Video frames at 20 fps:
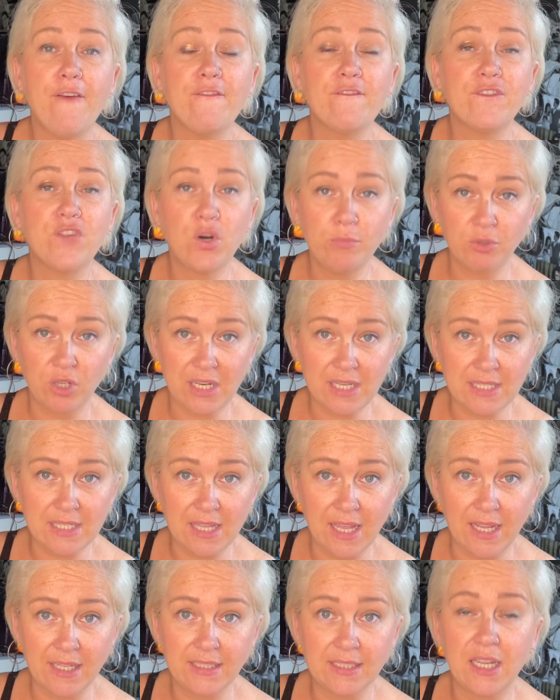from
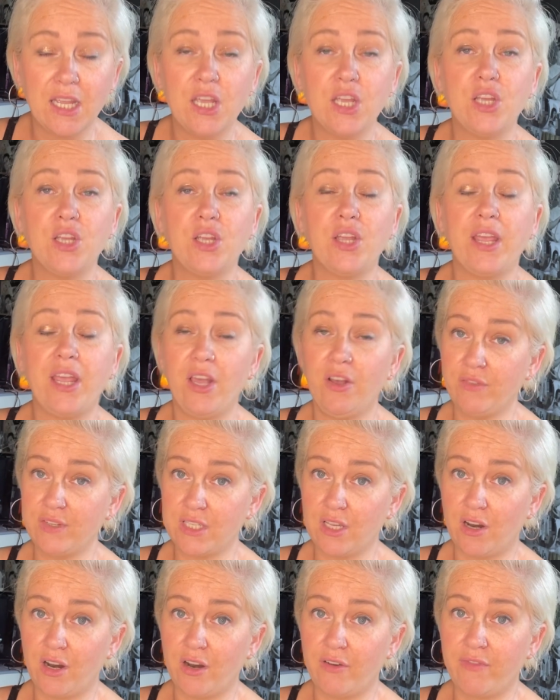Graceland
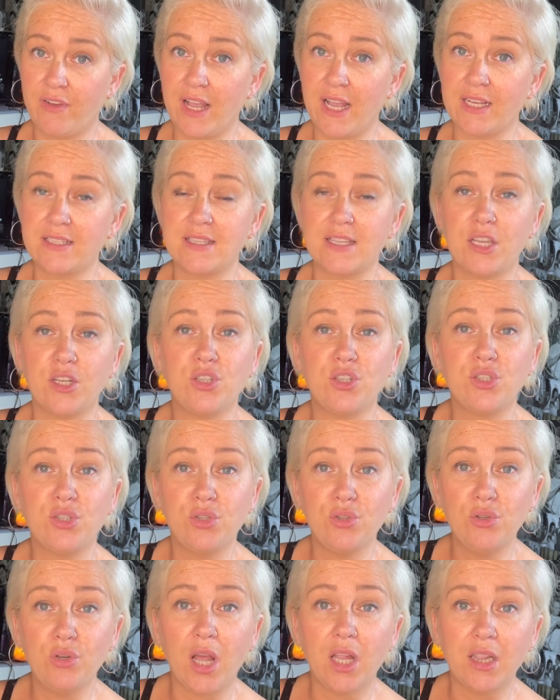Elvis artifacts
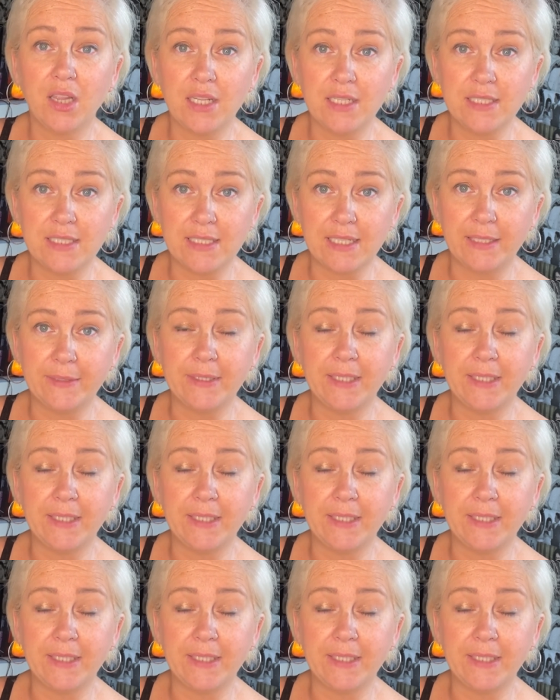to London.